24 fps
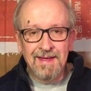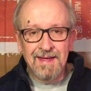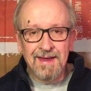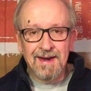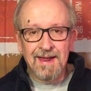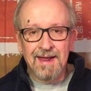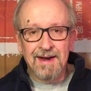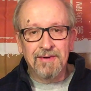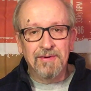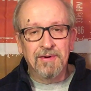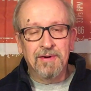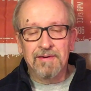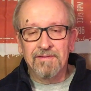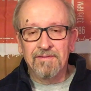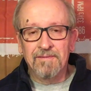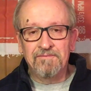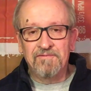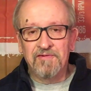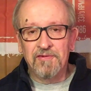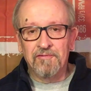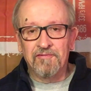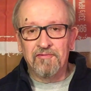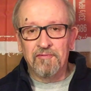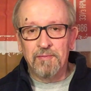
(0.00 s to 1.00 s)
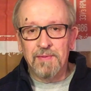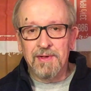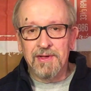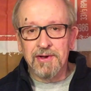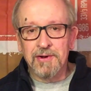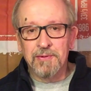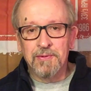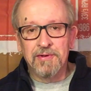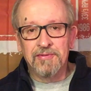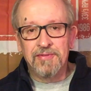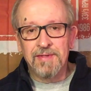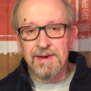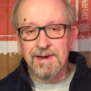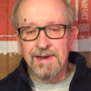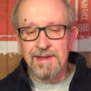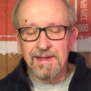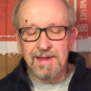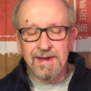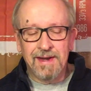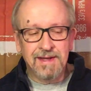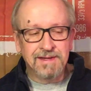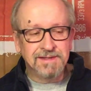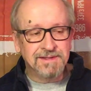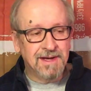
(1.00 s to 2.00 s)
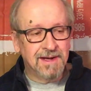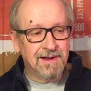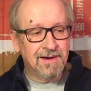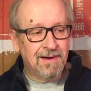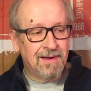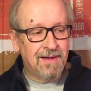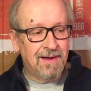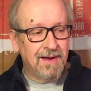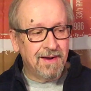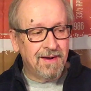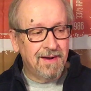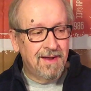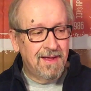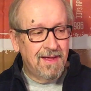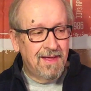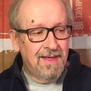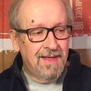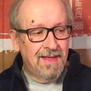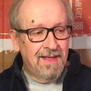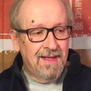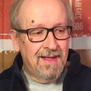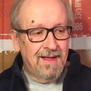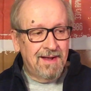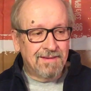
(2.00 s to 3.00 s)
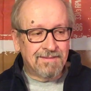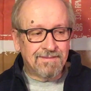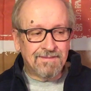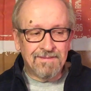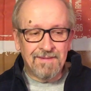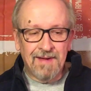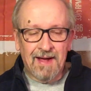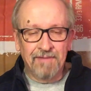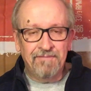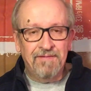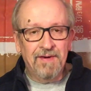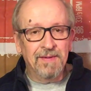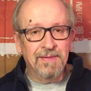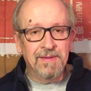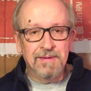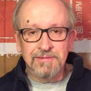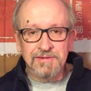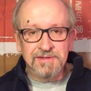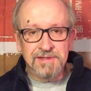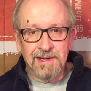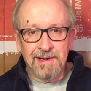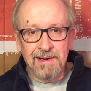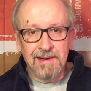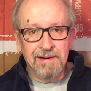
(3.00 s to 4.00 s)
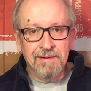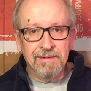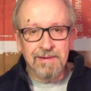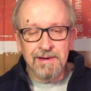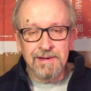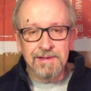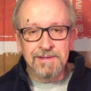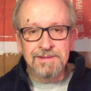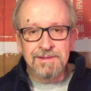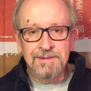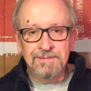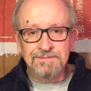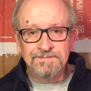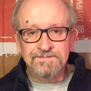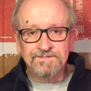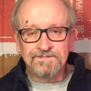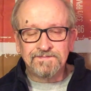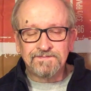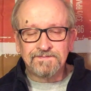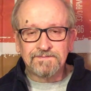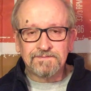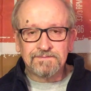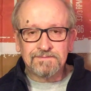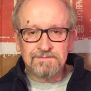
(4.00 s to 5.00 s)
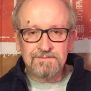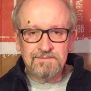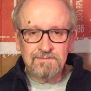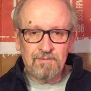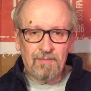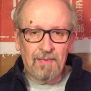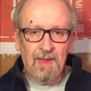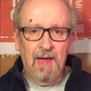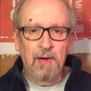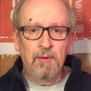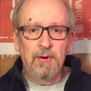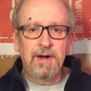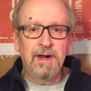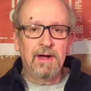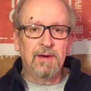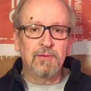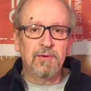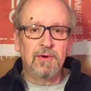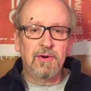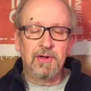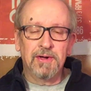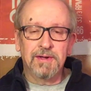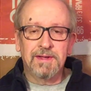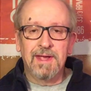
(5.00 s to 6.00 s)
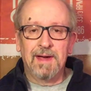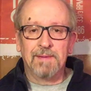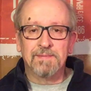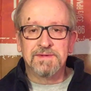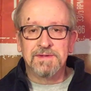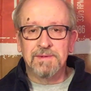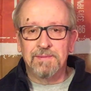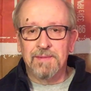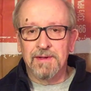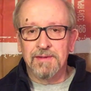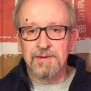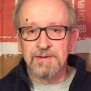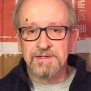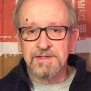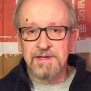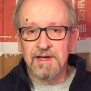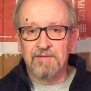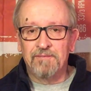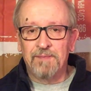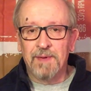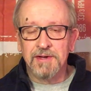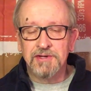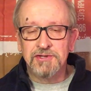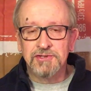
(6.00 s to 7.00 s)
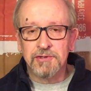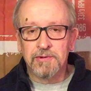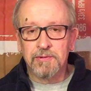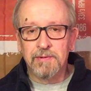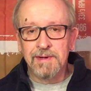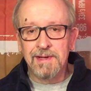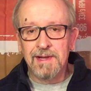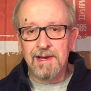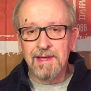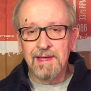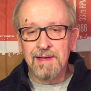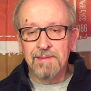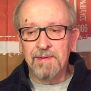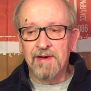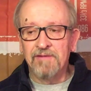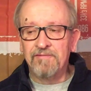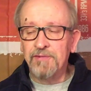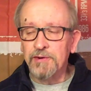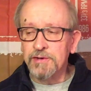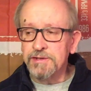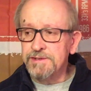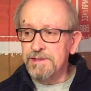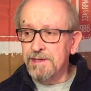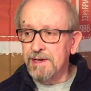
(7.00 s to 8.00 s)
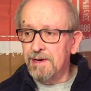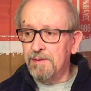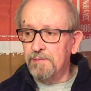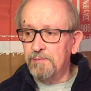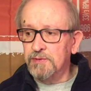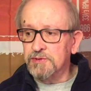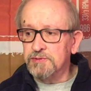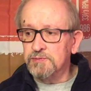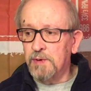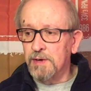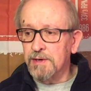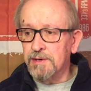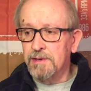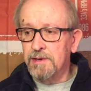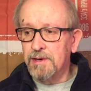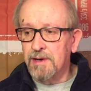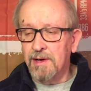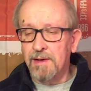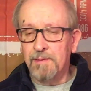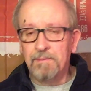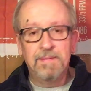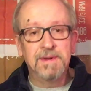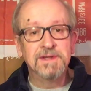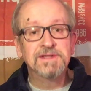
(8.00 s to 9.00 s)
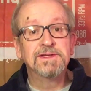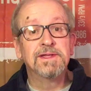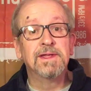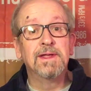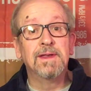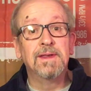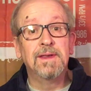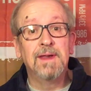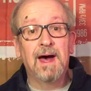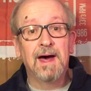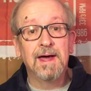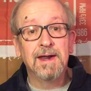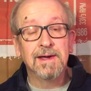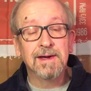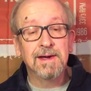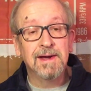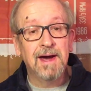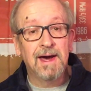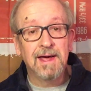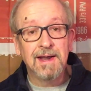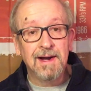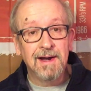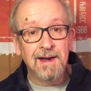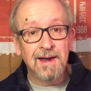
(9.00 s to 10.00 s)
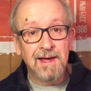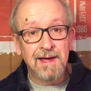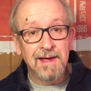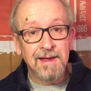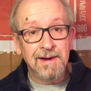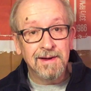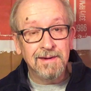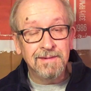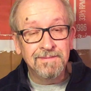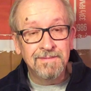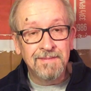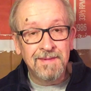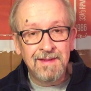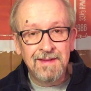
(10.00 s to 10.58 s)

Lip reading: And I don't know if you're familiar with it. It is online. I found that was hilarious. I went out and looked up some other stuff by Joe Ely. And my first album was one called Musta Nada Gotta Lotta.